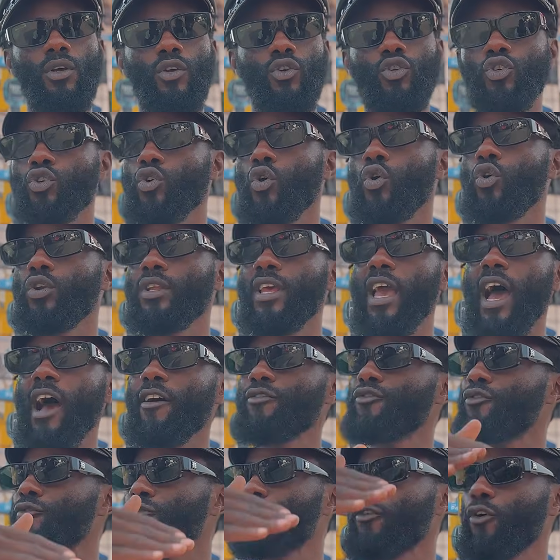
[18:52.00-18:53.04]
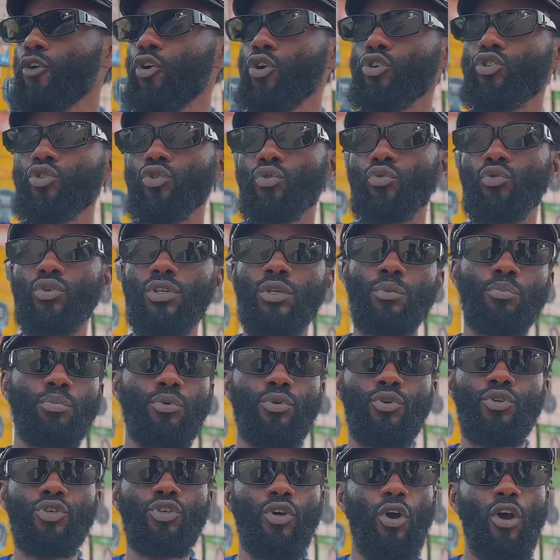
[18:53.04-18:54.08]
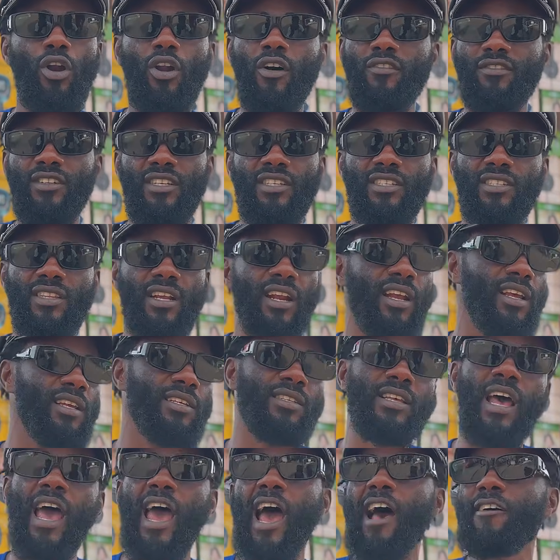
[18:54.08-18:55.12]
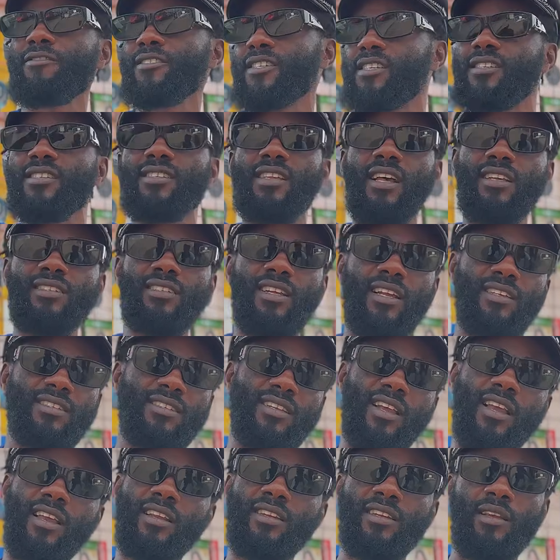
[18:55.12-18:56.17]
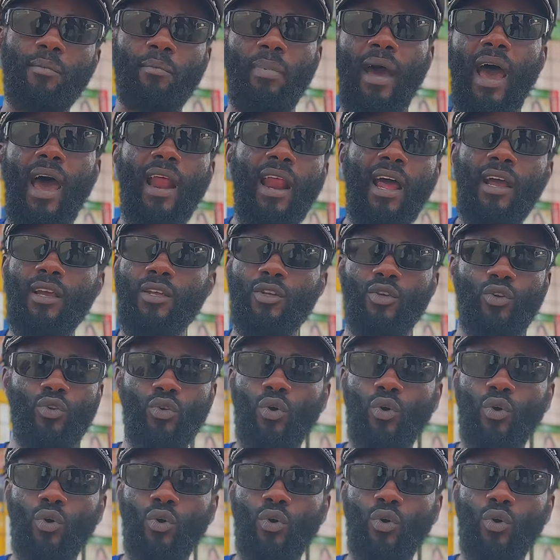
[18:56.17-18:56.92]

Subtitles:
So they have to follow through the bush, all of the strays. I have sisters that stay in the barrack,